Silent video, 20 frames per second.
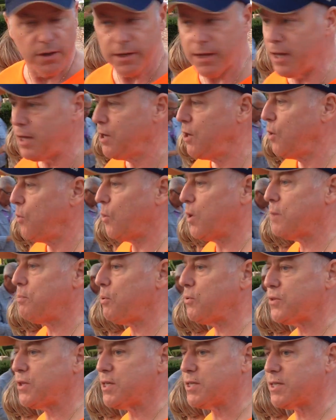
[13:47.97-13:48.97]
Okay, what
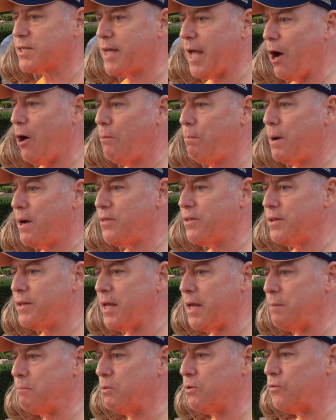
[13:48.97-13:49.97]
about this gal by the
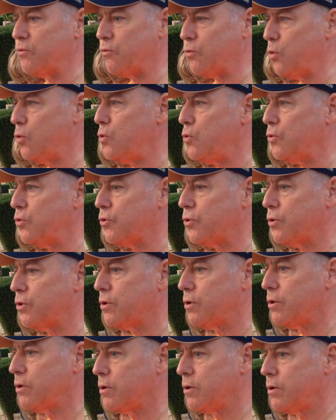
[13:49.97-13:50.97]
name of Ruth?
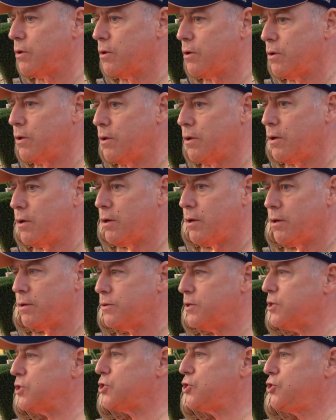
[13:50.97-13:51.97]

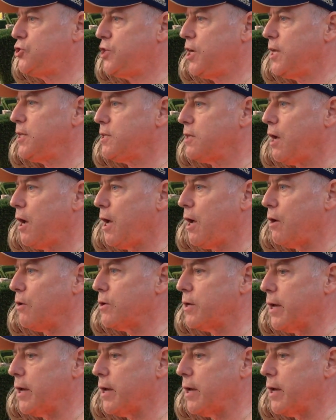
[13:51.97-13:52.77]
This Gentile